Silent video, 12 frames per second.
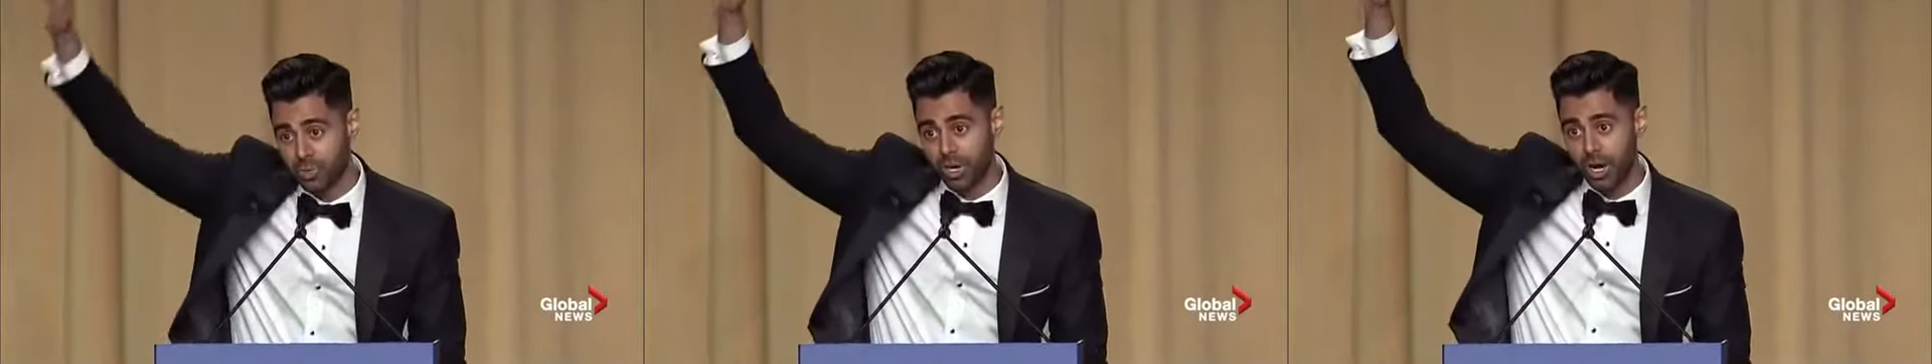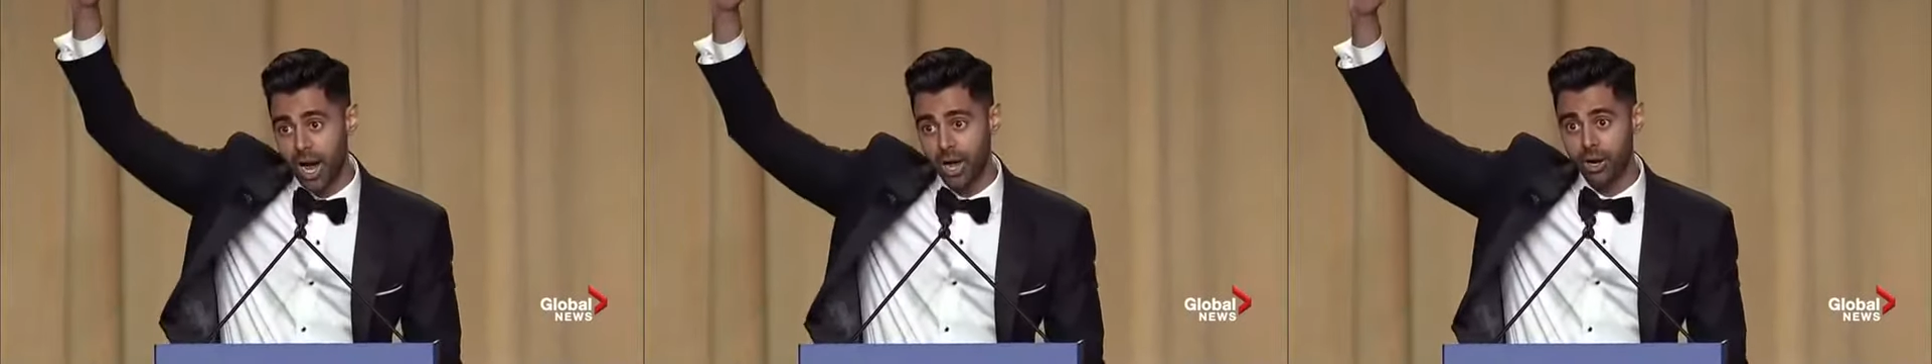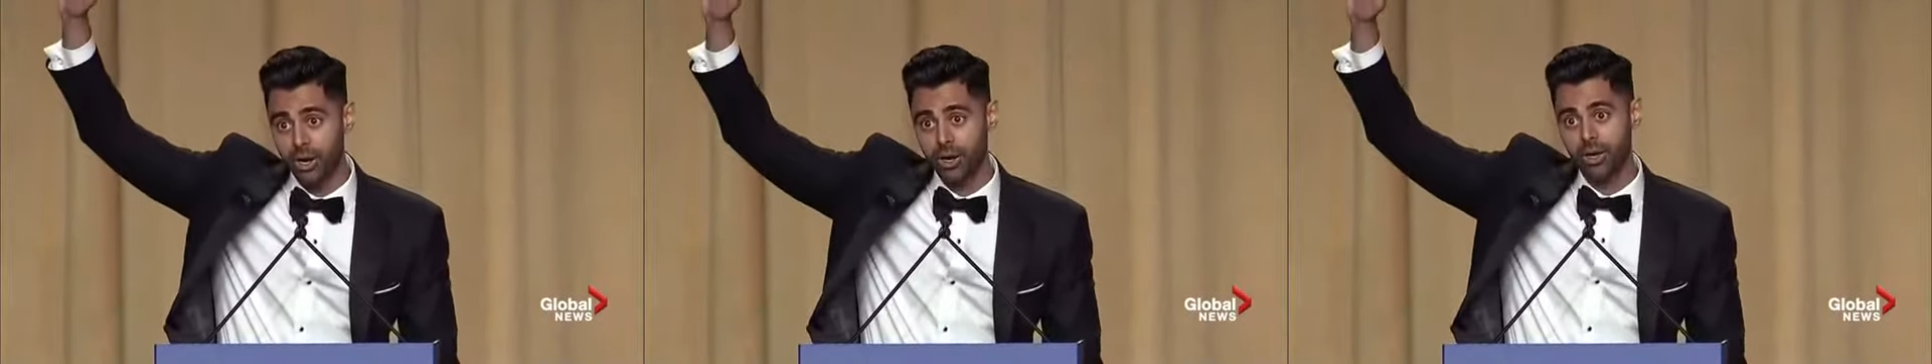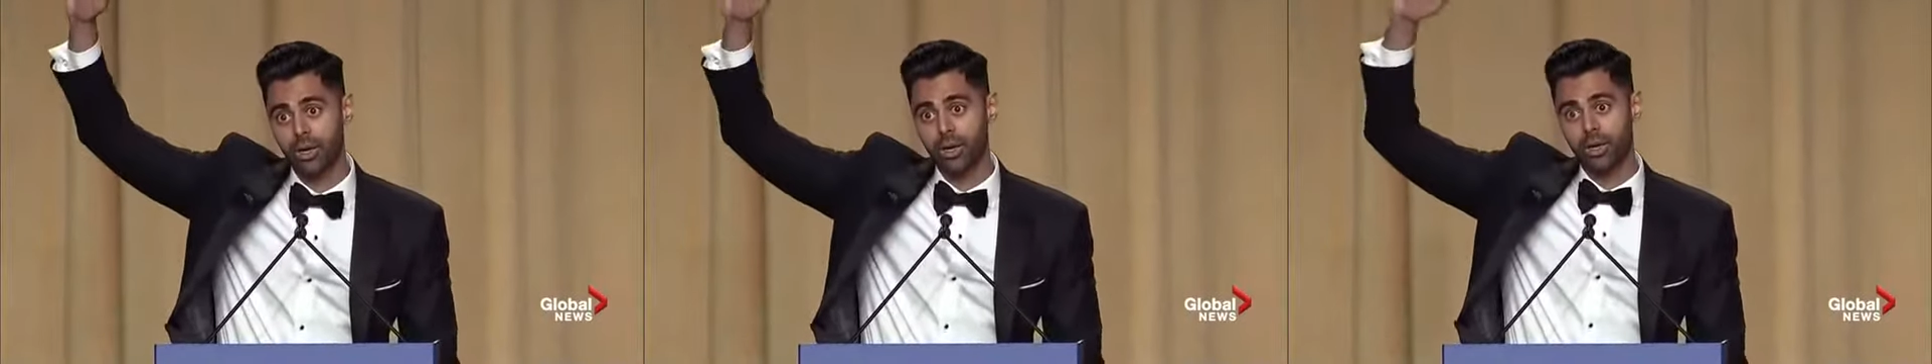It's been an honor.
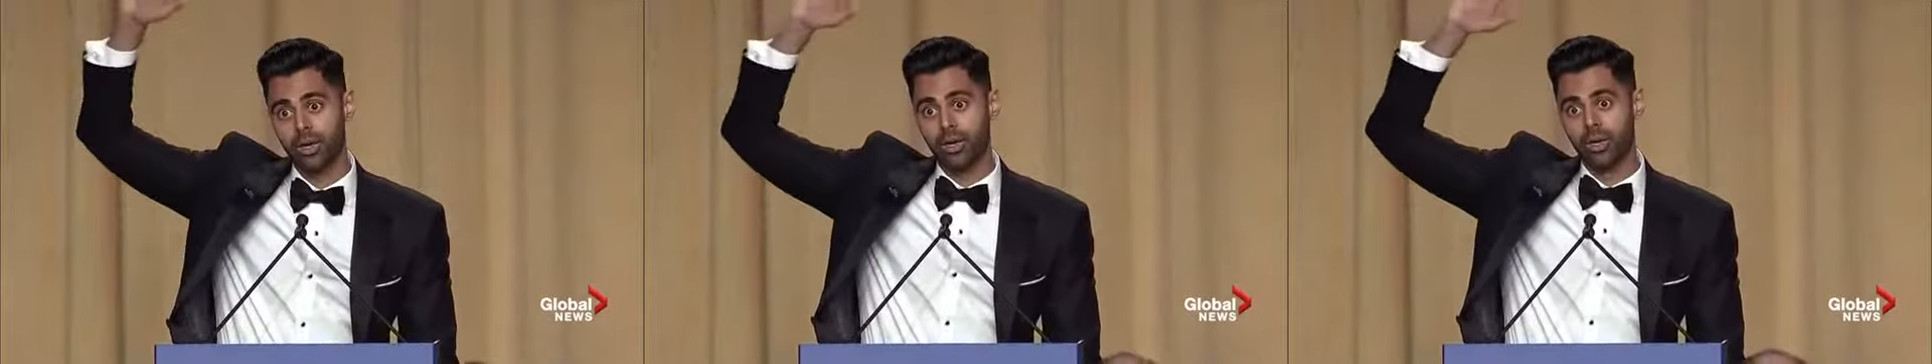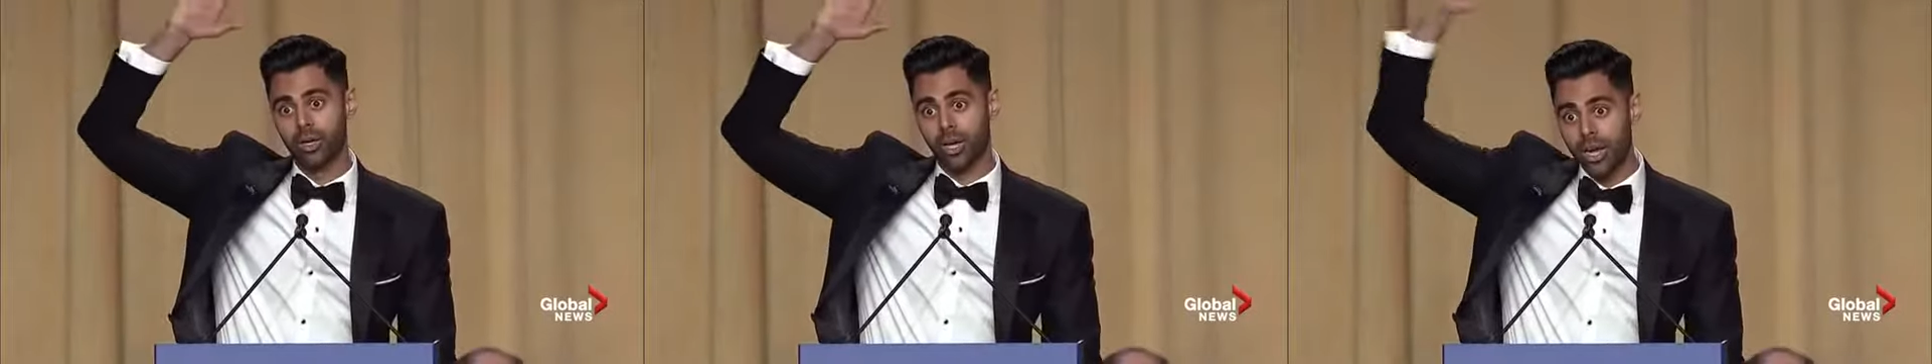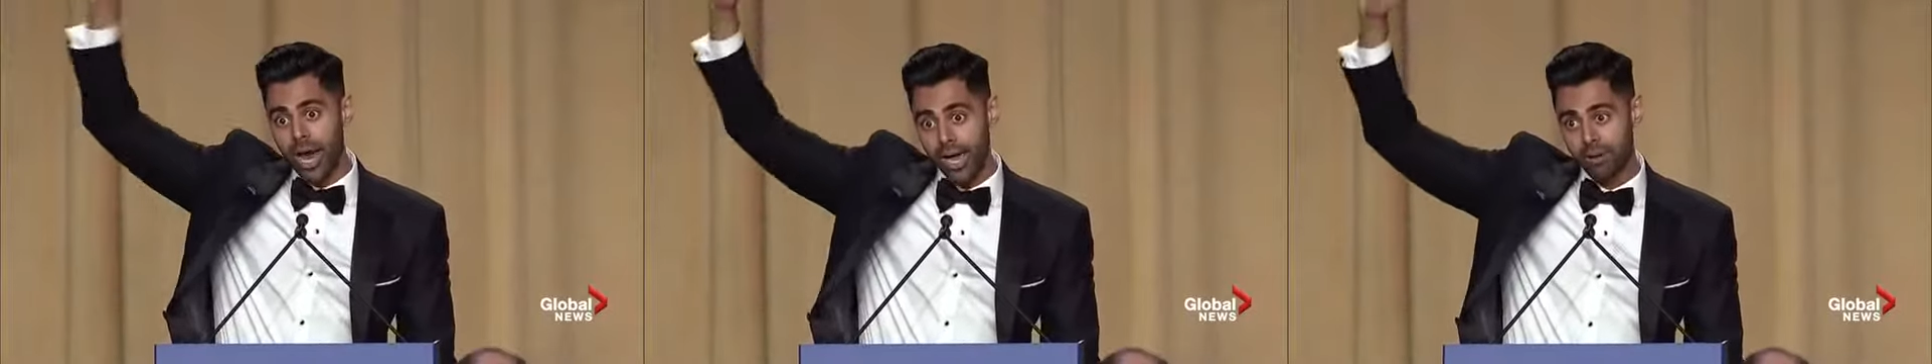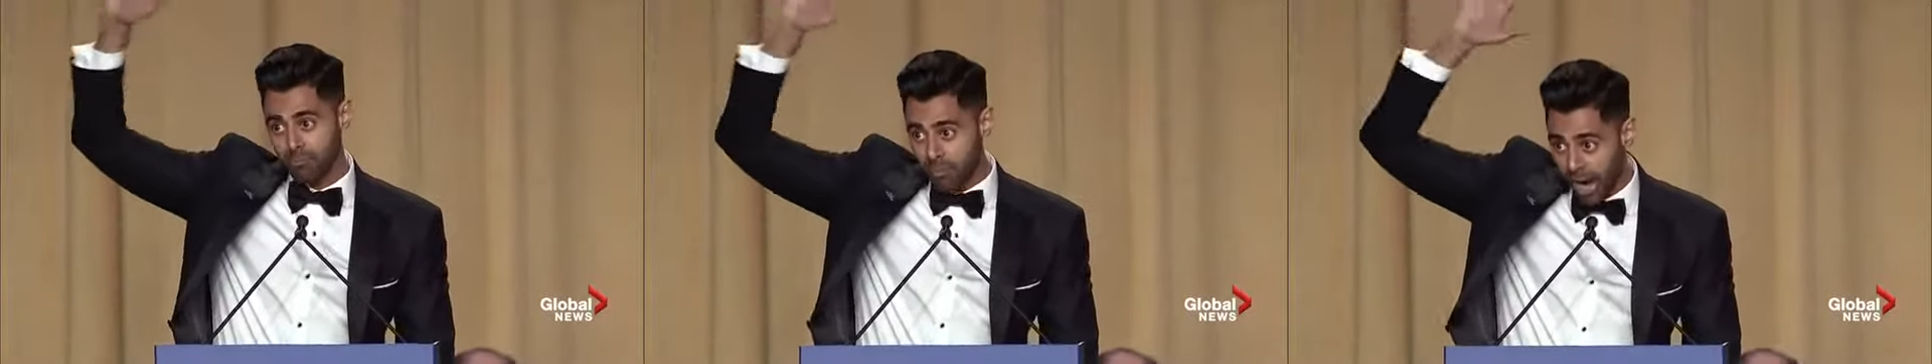Good
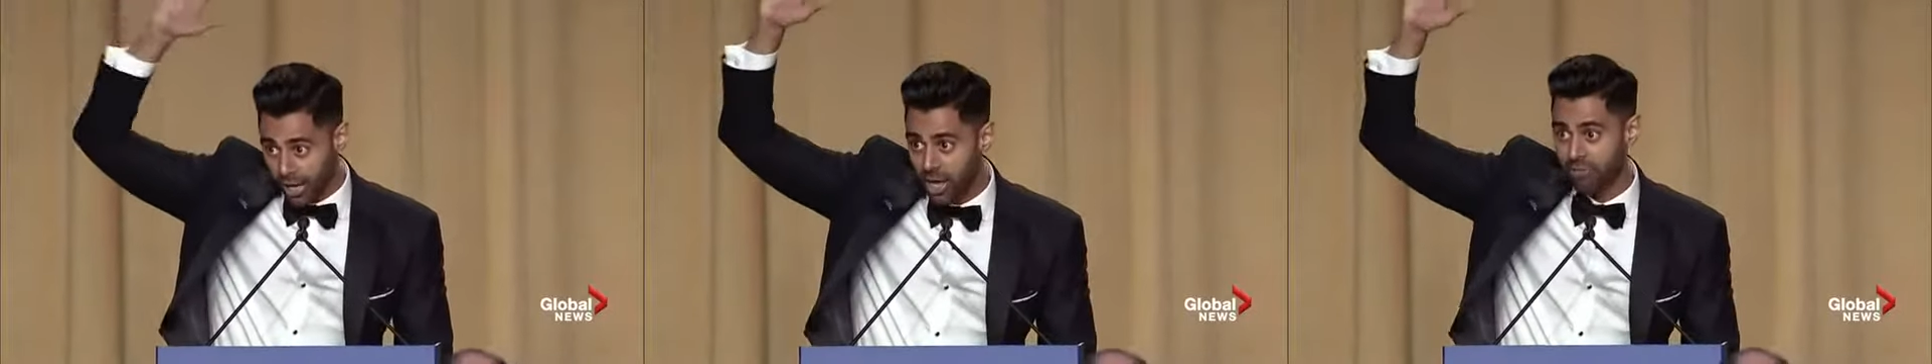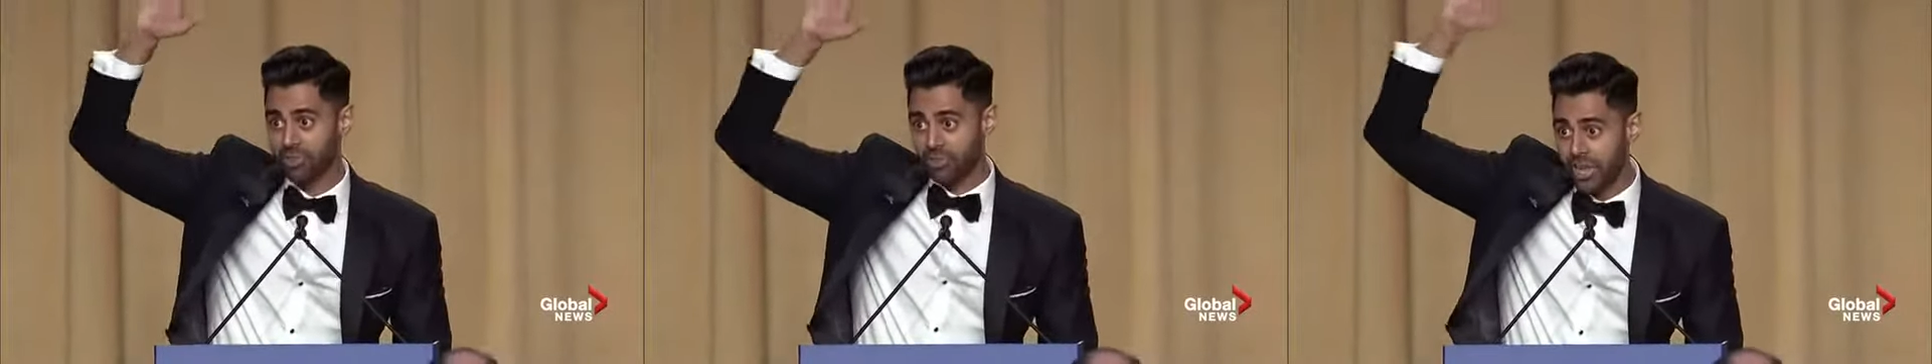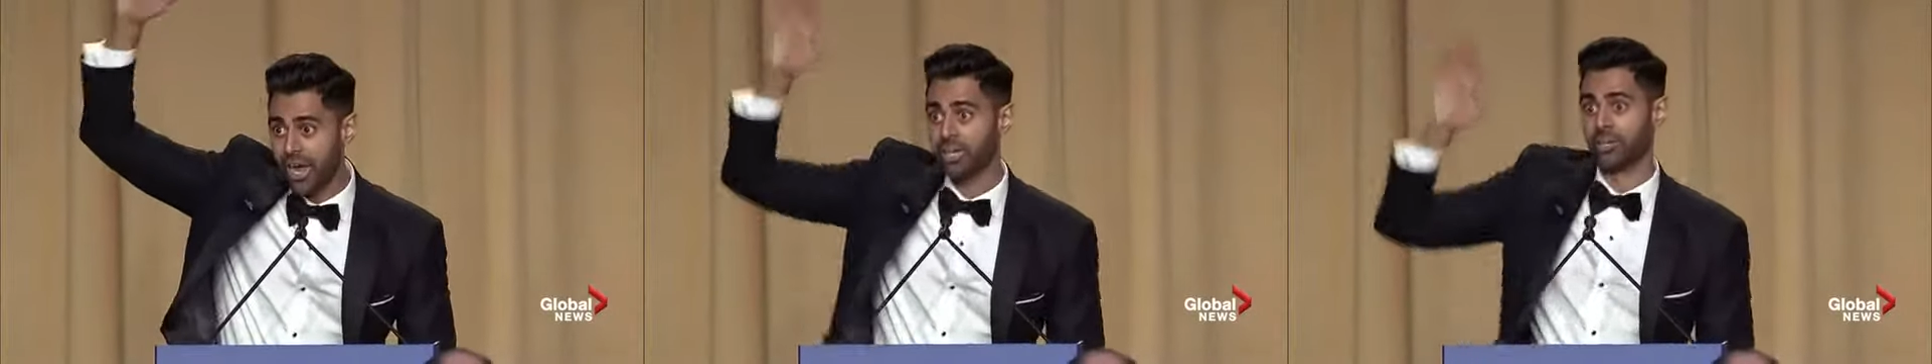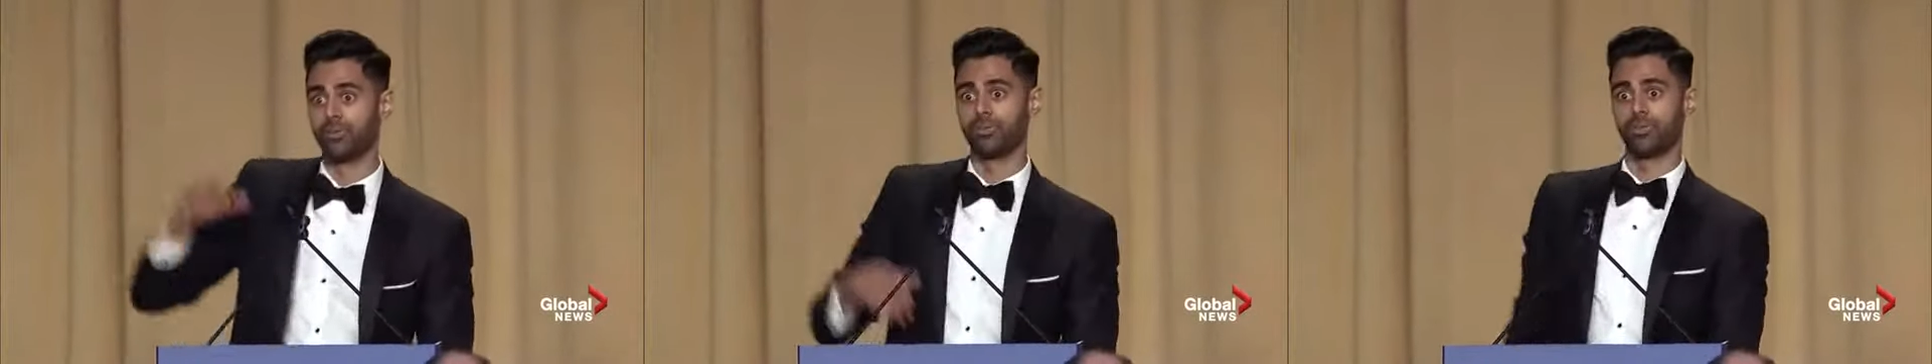night. I love you.
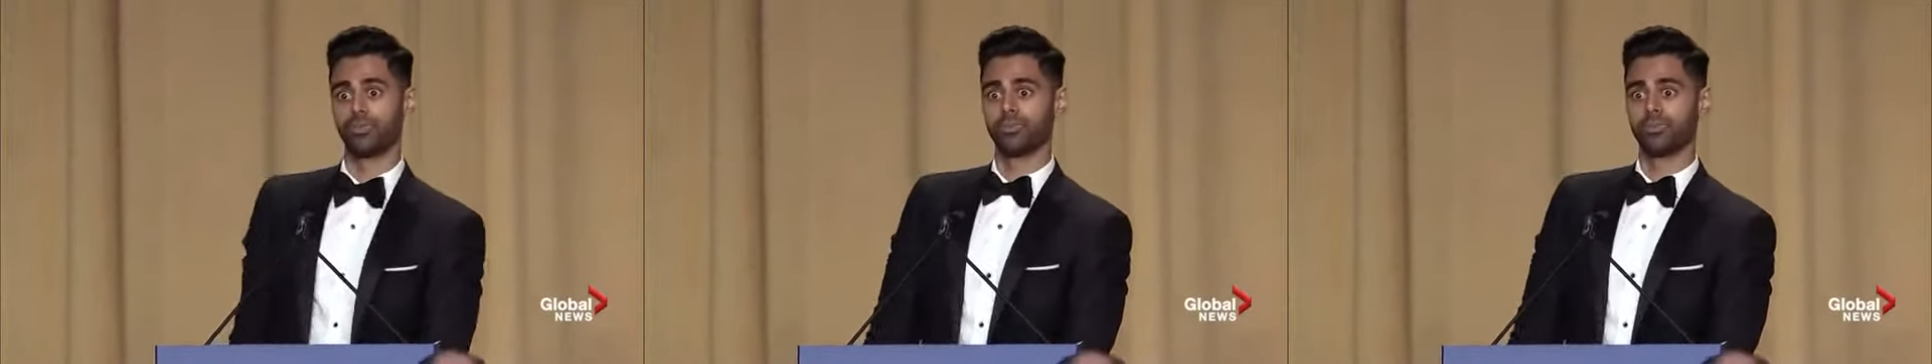Thank you.